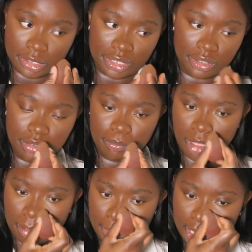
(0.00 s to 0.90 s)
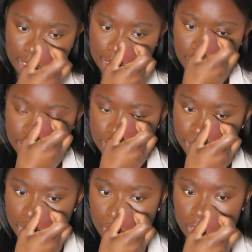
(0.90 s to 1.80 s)
The only part I bring it down is
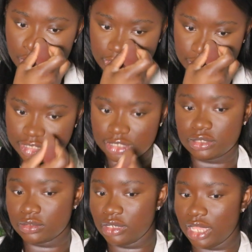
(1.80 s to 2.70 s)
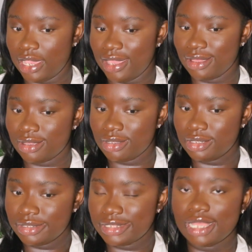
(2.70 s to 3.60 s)
my nose because I still like
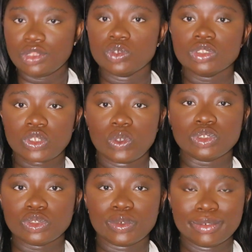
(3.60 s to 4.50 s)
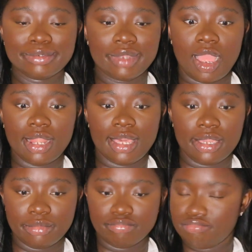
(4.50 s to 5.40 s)
that nose contour,
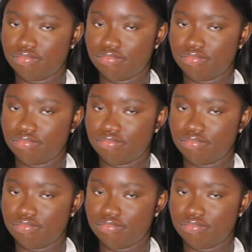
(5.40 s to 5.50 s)
highlight,